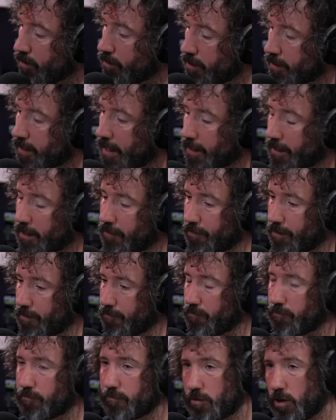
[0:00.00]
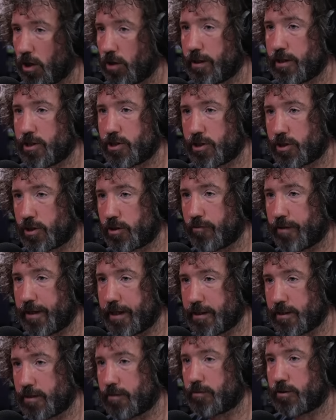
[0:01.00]
they get given college
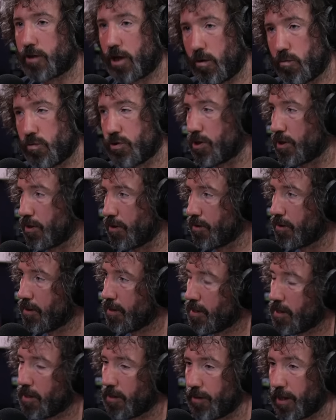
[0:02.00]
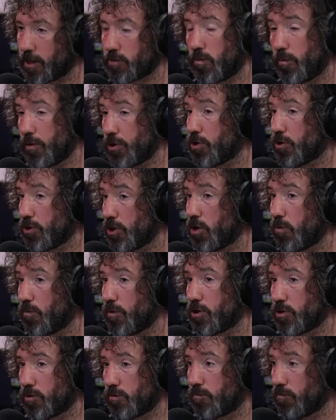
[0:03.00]
degrees and coaching. That's what we should do.
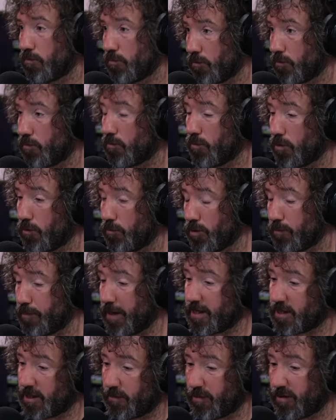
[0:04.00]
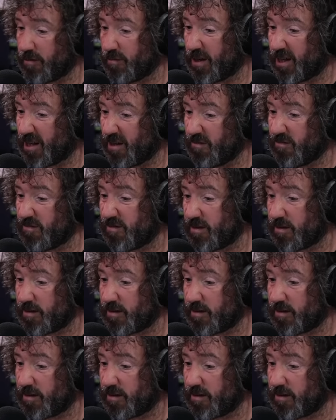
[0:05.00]
We should we basically we, we can